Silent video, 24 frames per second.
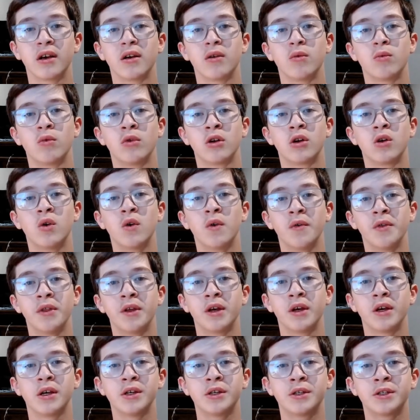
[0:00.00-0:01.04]
We'll go over the
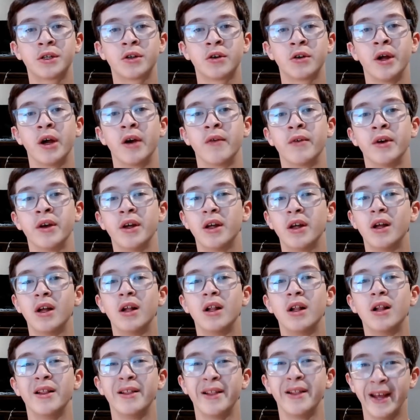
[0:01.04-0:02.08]
history of it
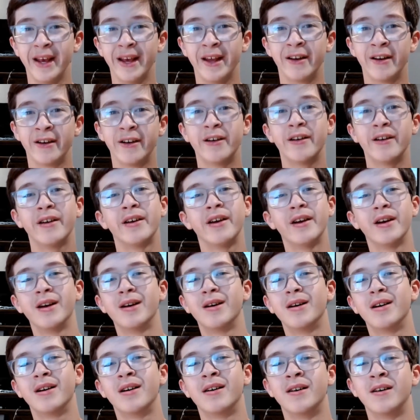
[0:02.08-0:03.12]
later,
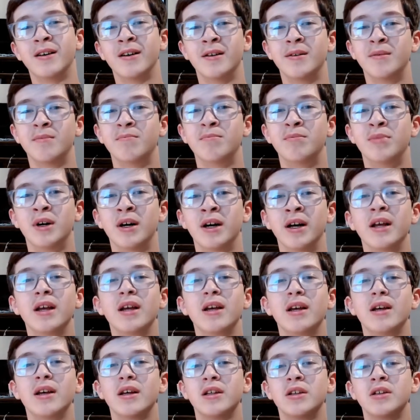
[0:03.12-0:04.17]
but
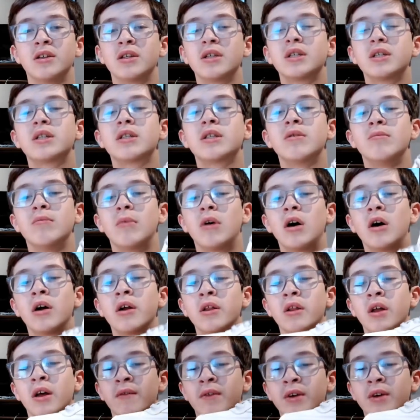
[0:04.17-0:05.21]
just the model
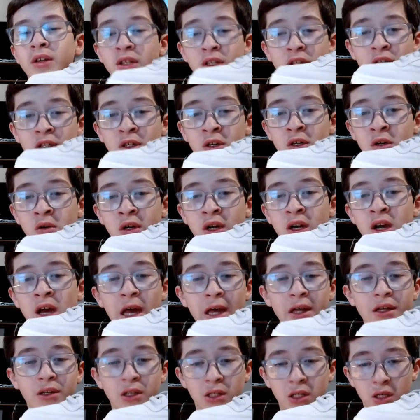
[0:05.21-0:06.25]
of it is so
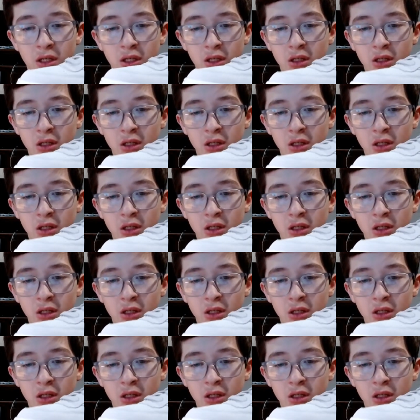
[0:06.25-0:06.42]
nice.